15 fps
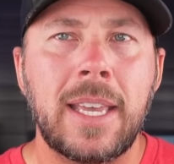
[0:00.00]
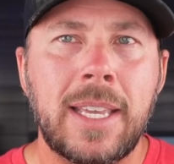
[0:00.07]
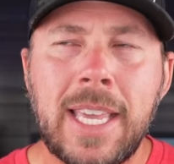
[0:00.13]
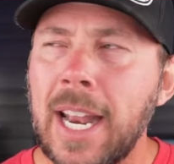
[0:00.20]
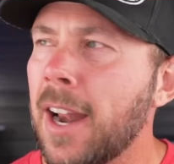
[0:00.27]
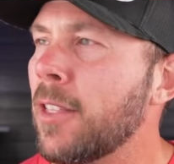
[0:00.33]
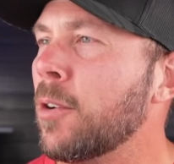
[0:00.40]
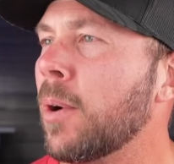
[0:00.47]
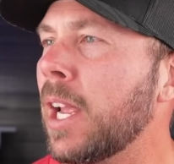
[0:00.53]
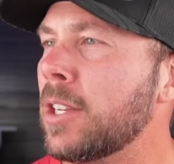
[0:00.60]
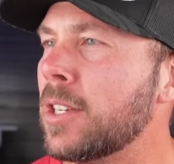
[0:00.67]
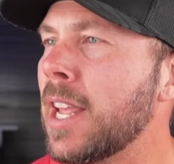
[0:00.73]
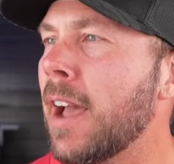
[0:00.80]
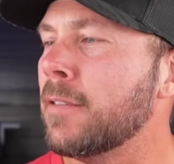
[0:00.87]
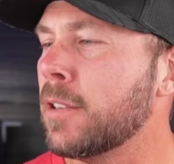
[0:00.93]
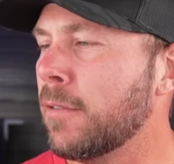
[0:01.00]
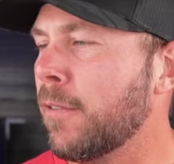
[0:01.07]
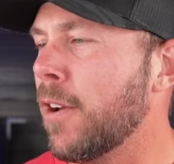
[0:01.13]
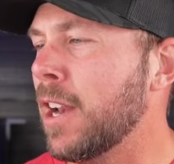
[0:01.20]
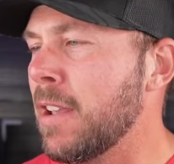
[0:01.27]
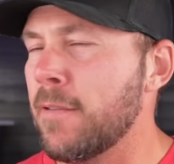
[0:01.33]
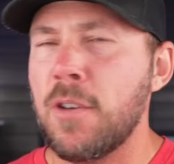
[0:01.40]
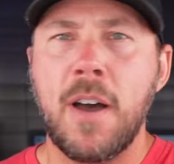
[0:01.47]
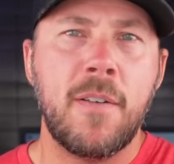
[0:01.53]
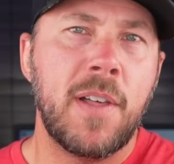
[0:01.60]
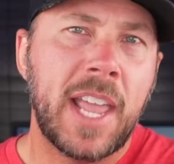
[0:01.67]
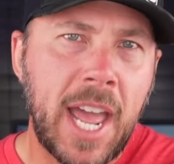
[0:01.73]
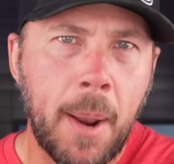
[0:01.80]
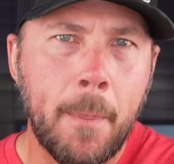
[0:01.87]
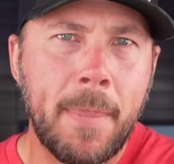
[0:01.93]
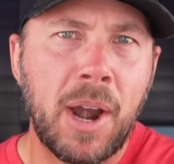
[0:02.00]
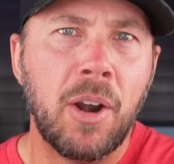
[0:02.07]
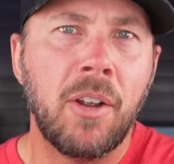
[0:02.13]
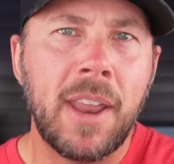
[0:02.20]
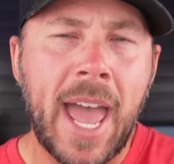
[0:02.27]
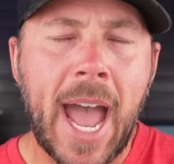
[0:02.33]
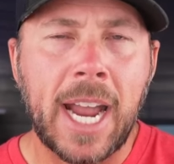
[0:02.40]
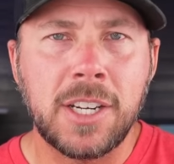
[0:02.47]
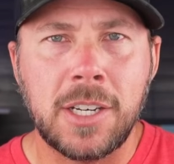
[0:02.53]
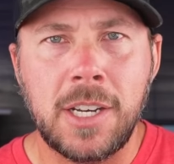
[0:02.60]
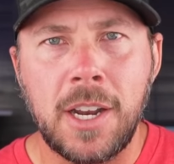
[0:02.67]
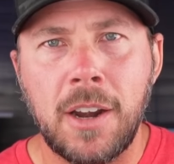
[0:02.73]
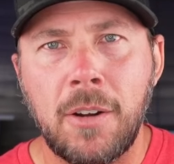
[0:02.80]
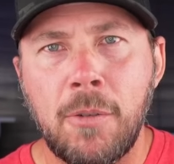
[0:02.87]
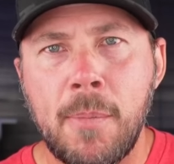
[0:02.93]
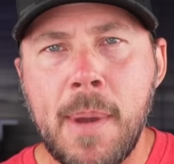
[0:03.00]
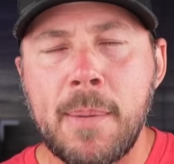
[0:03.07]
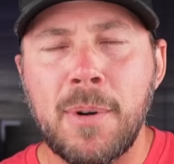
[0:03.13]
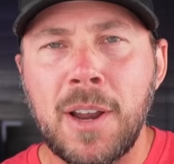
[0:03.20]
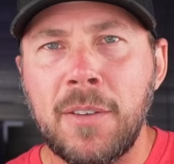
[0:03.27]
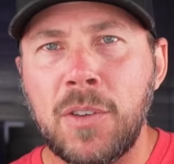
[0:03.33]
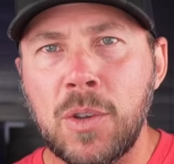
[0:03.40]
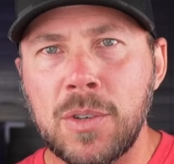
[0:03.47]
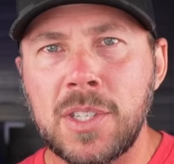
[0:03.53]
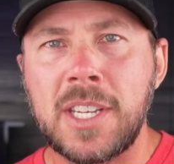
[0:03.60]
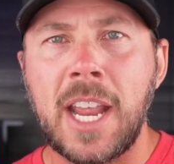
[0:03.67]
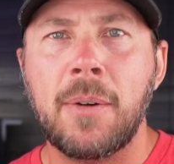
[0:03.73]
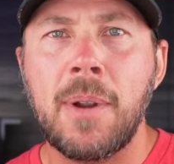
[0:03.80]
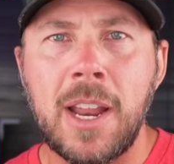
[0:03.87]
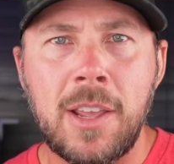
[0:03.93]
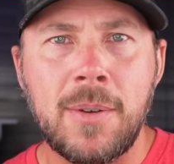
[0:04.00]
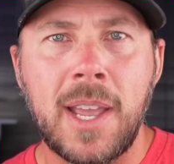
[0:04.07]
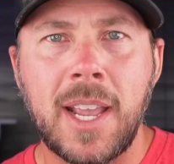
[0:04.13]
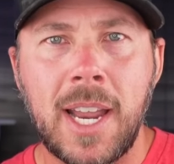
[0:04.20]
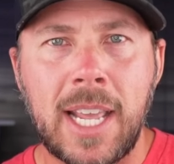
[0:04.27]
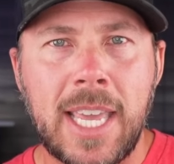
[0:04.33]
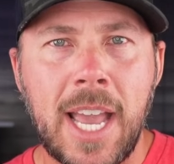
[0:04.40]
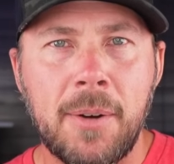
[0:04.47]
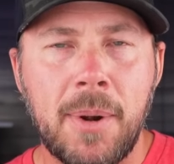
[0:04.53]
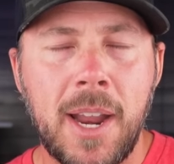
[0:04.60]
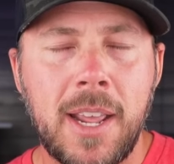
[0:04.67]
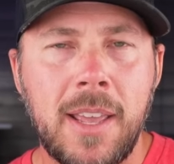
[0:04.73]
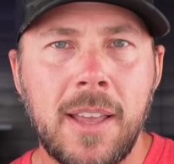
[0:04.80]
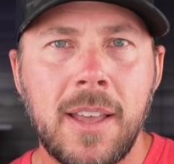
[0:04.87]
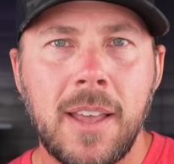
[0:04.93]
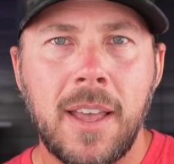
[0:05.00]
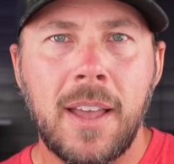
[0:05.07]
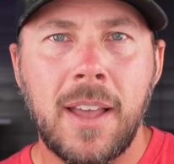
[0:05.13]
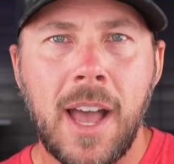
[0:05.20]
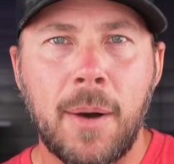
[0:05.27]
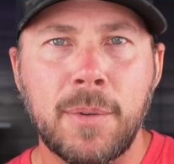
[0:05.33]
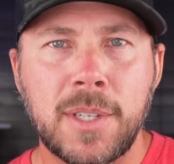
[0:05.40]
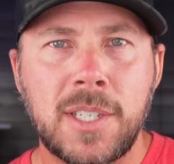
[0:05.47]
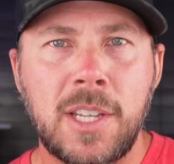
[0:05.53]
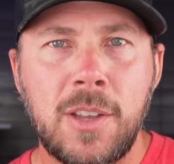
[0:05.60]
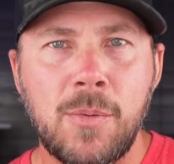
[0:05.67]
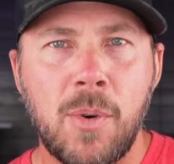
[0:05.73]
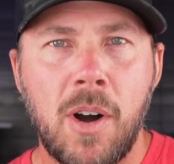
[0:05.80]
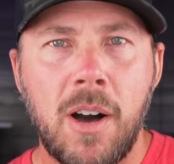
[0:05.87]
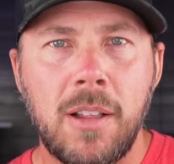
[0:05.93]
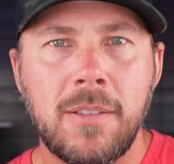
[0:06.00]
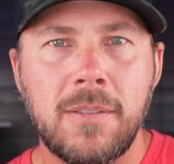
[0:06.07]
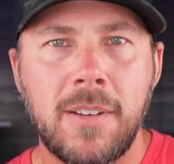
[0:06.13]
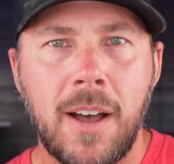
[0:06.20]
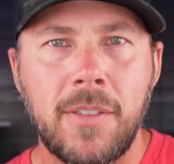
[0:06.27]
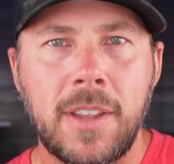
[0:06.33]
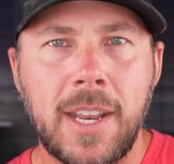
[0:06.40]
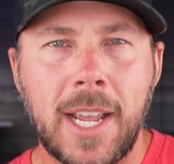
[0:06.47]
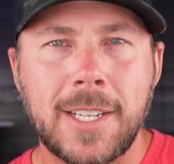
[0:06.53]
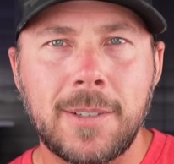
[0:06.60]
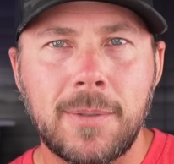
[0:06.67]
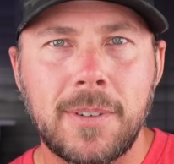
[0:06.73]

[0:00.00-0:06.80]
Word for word: get out on the range and have some fun, even though I've only got a barreled action here. Remember, if you stay ready, you ain't gotta get ready. I will see you all on the next